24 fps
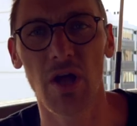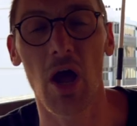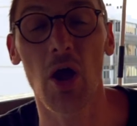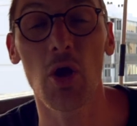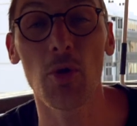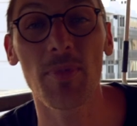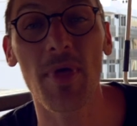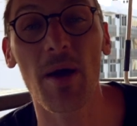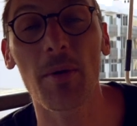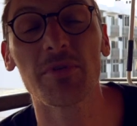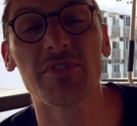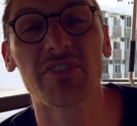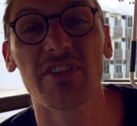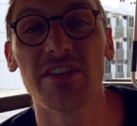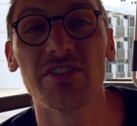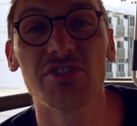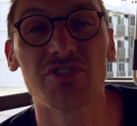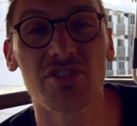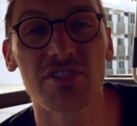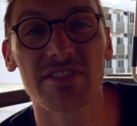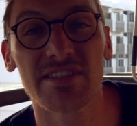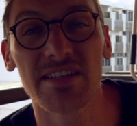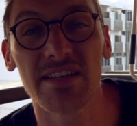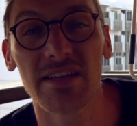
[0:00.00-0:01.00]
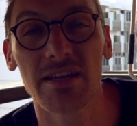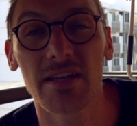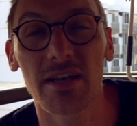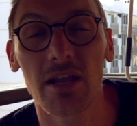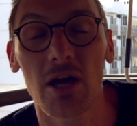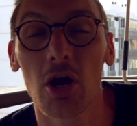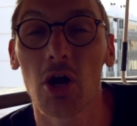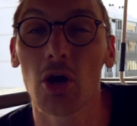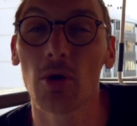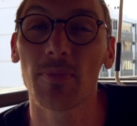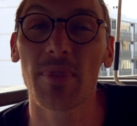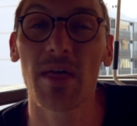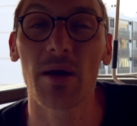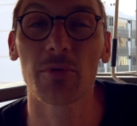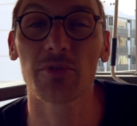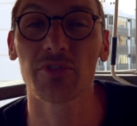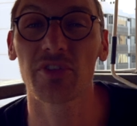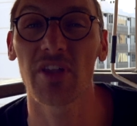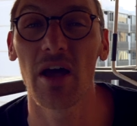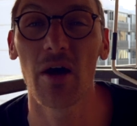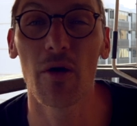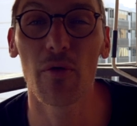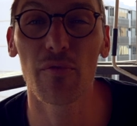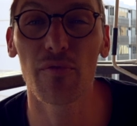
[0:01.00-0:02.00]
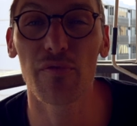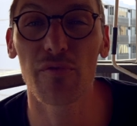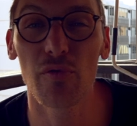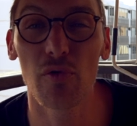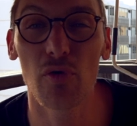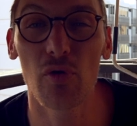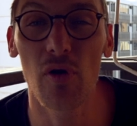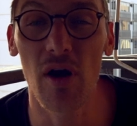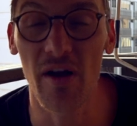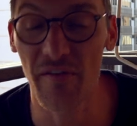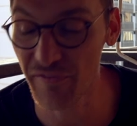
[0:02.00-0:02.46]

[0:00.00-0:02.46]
I hope that was interesting and I hope that was helpful.